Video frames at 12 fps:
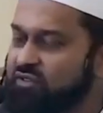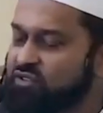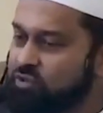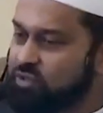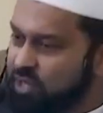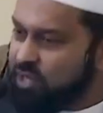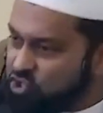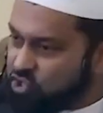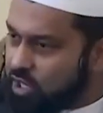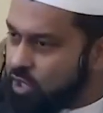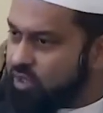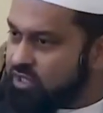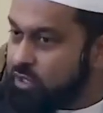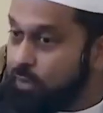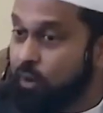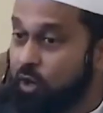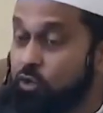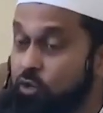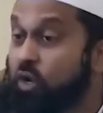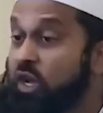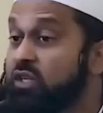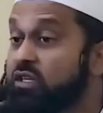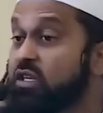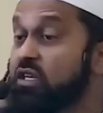we have been generous upon you
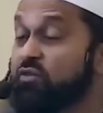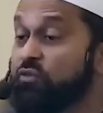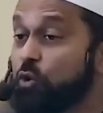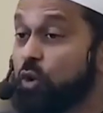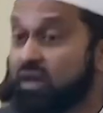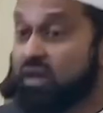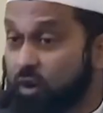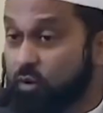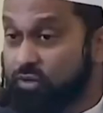to give you Al